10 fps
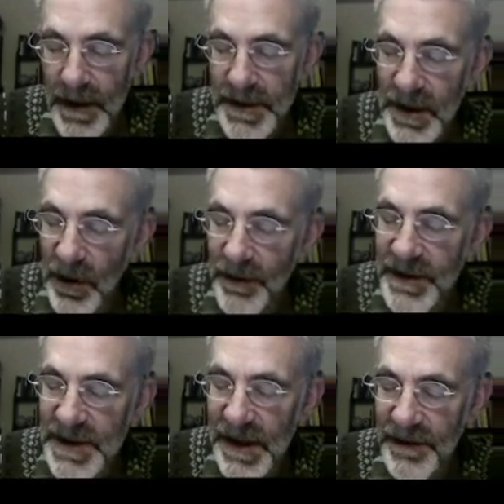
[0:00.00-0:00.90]
So
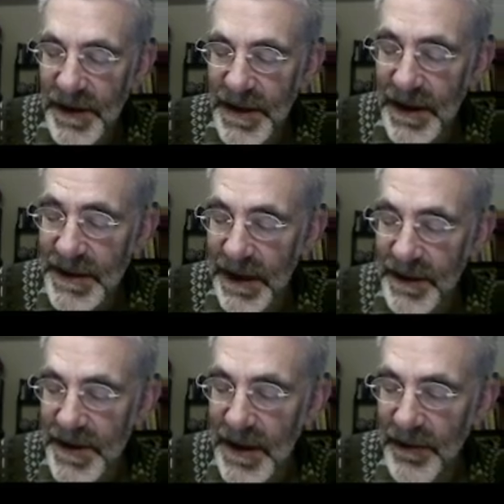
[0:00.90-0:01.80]
obviously, if we take the
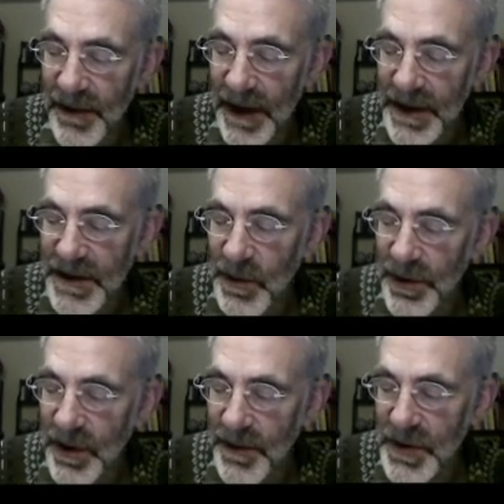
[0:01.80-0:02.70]
sum of
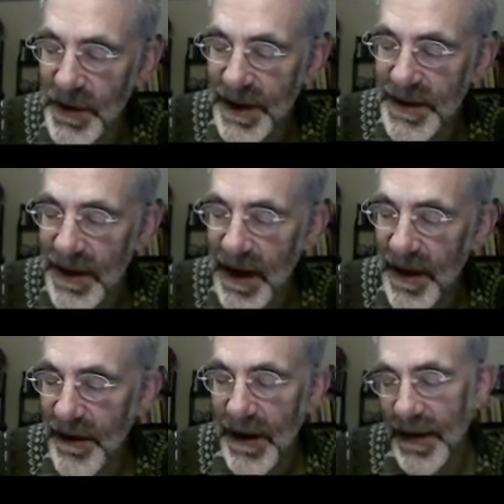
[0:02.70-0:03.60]
x1 up to
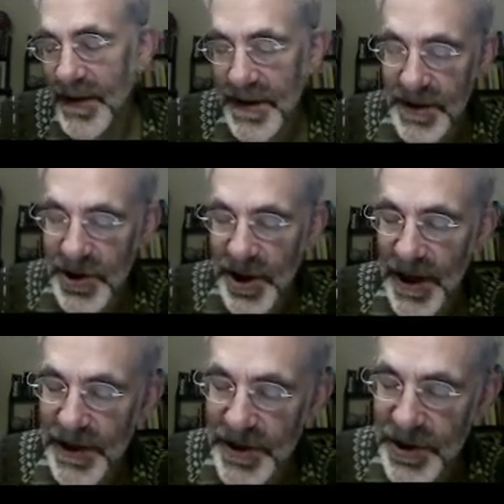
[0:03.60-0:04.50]
xn, that doesn't
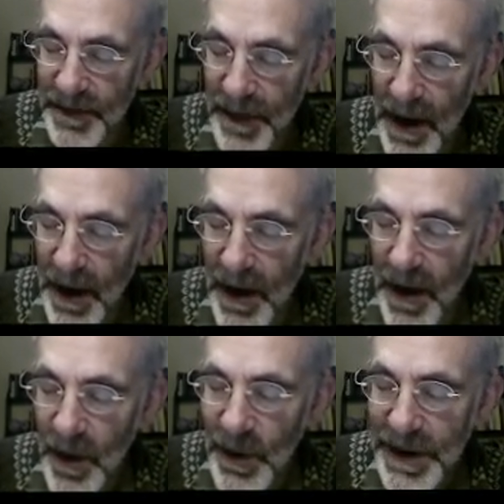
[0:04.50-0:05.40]
change.
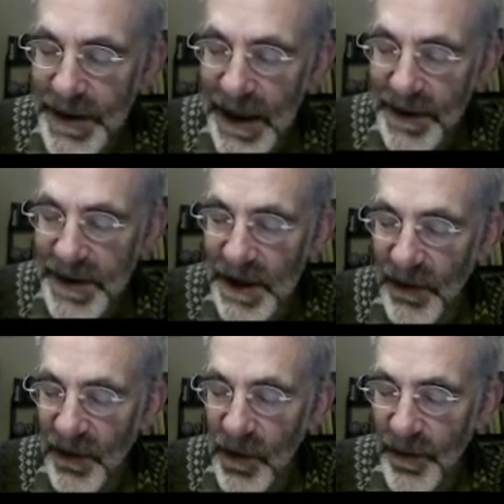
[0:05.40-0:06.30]
We can take the sum
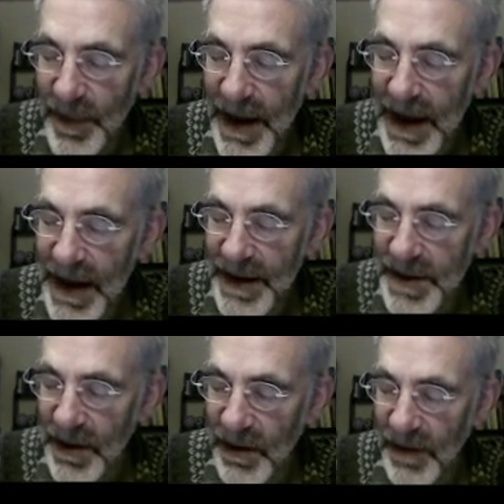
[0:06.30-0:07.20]
of all
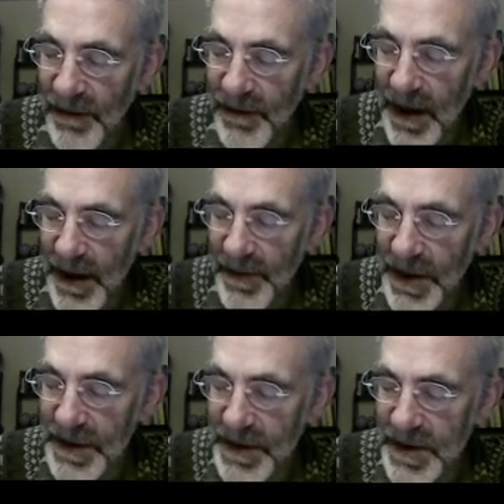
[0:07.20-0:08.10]
pairs of
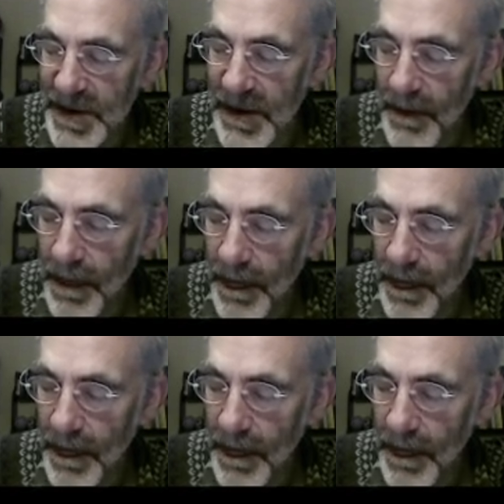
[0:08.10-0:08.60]
elements,